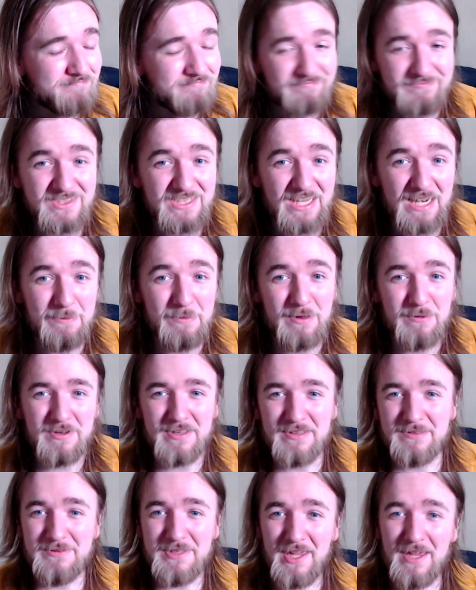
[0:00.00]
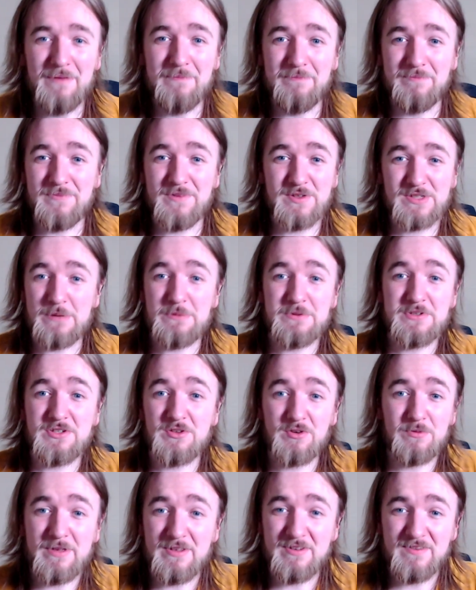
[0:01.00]
Daily Mail were like, yeah, Lewis Hamilton's not
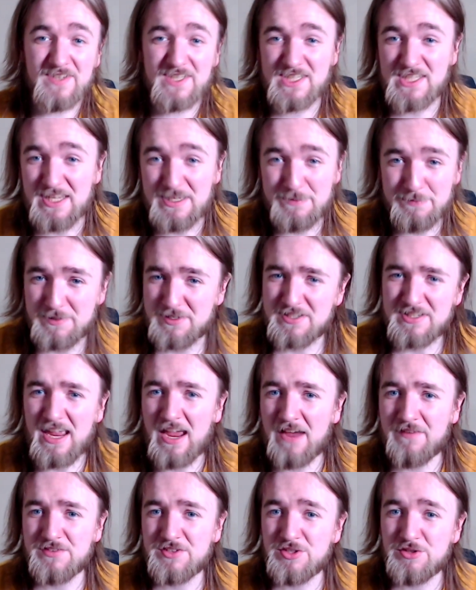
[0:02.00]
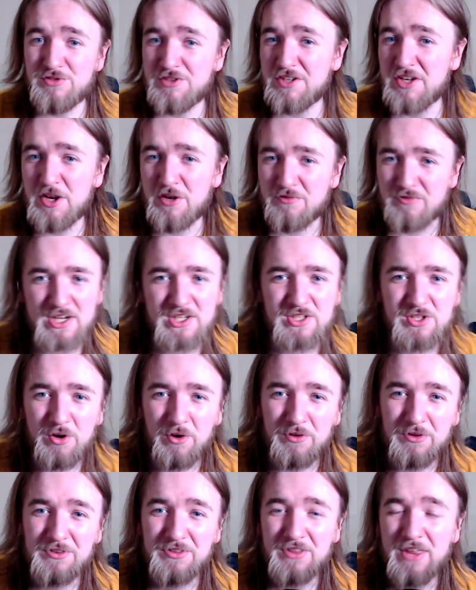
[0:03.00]
going to be investigated because they have to,
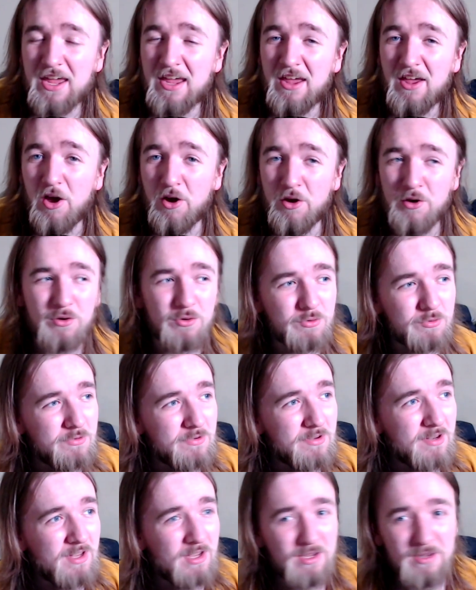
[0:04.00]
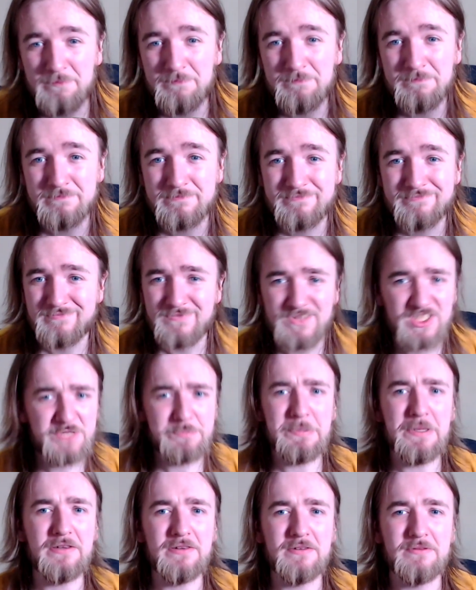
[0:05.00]
retcon their own
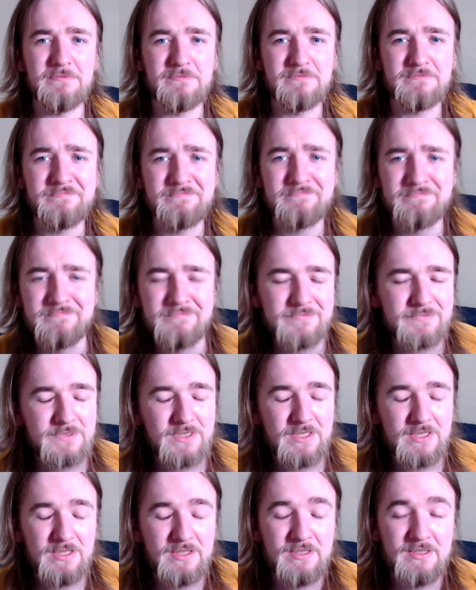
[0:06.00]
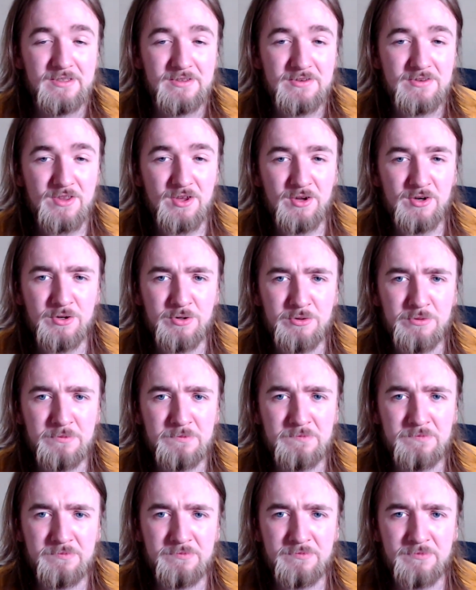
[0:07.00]
spiel. So,
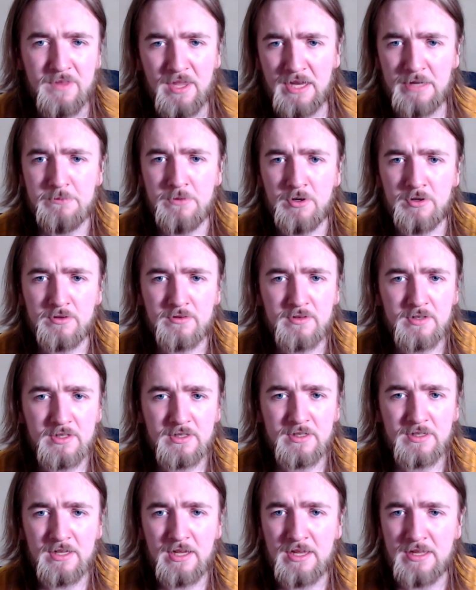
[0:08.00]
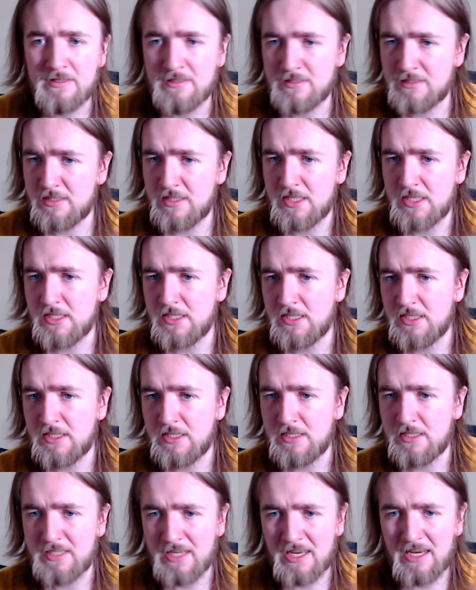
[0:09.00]
hate-mongering and
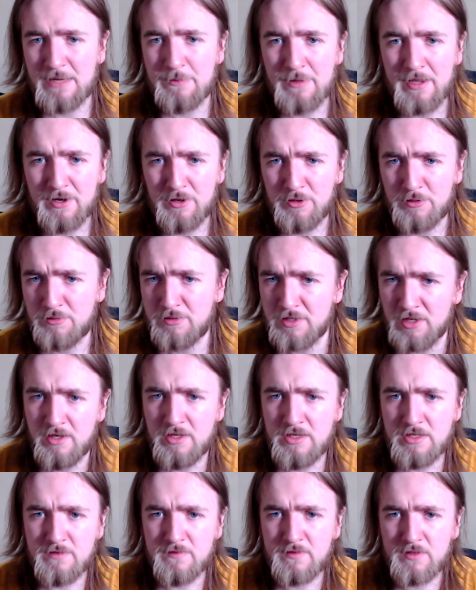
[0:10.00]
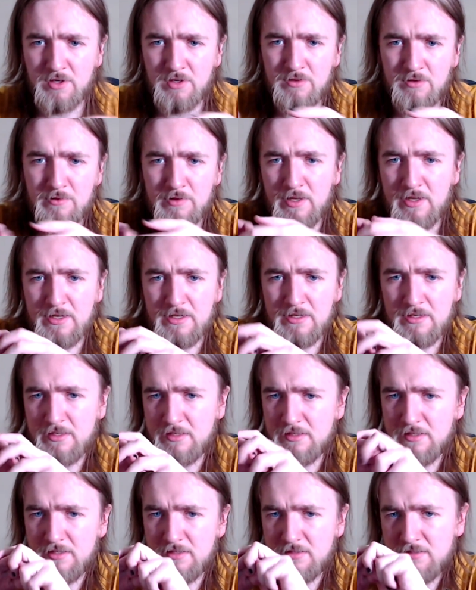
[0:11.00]
the Daily Mail kind of go like
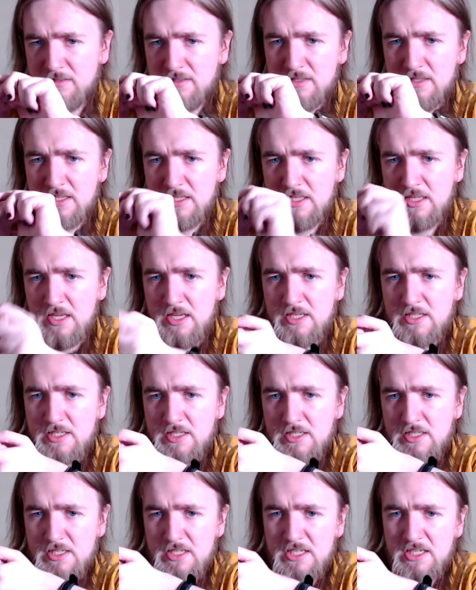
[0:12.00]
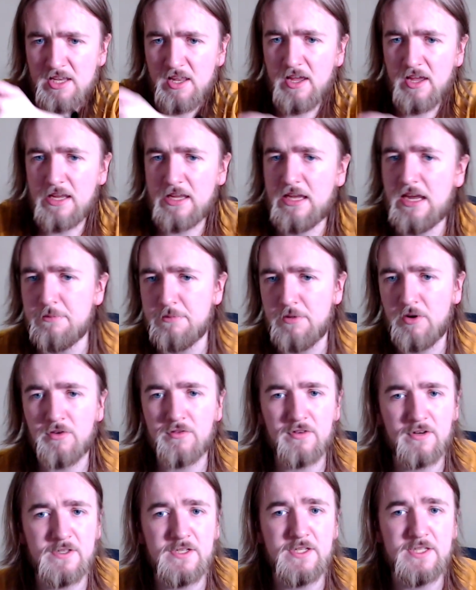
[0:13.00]
this. It's like
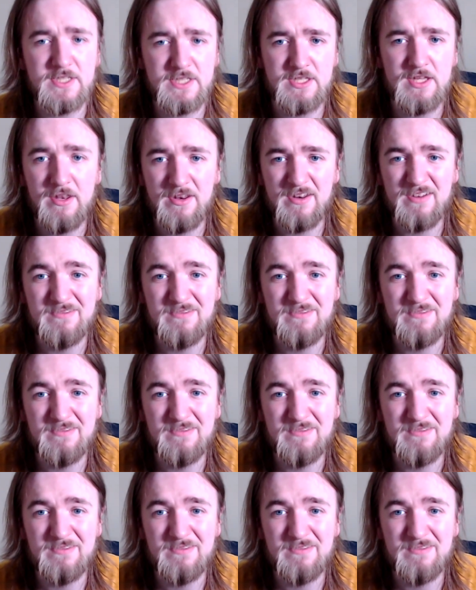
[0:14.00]
hate-mongering at the Sun.